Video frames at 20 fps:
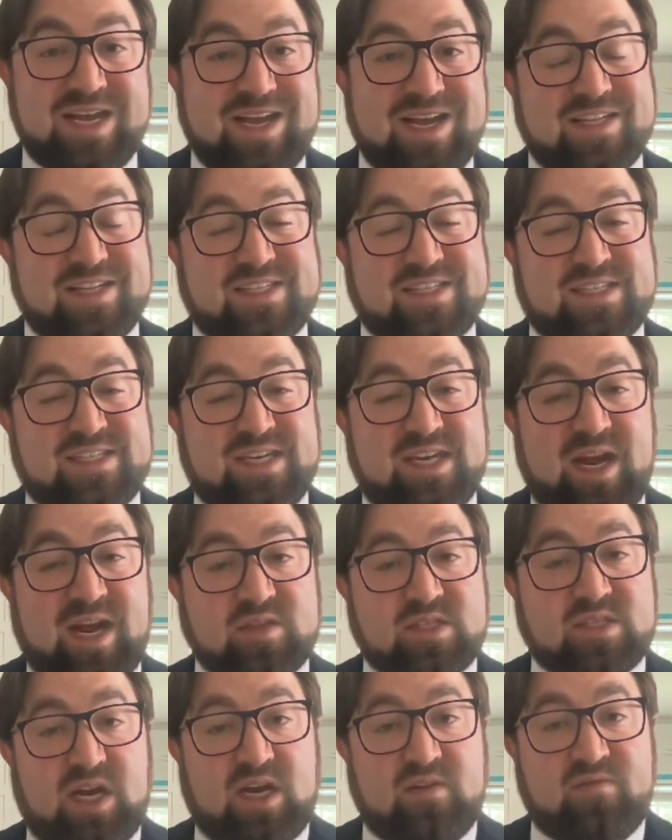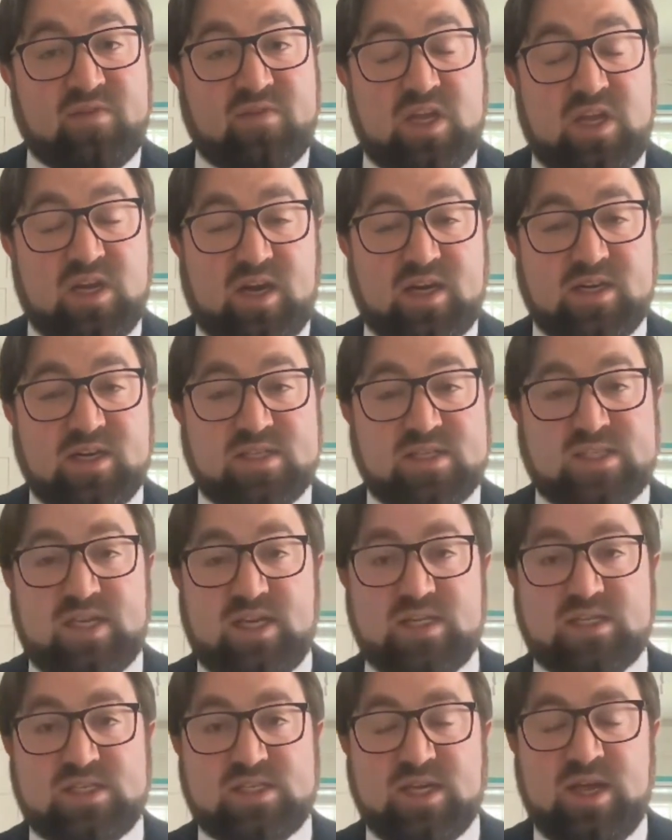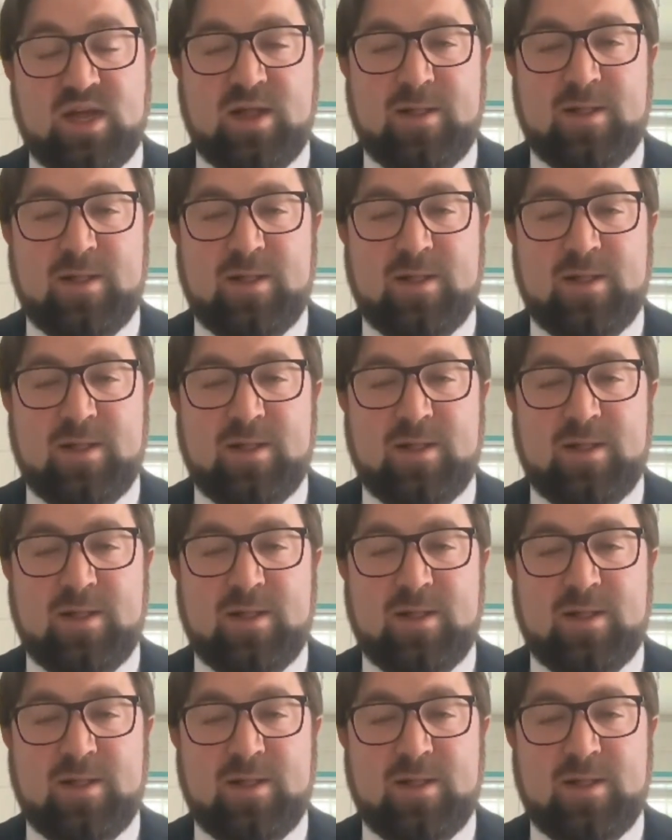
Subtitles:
that sit outside of the United States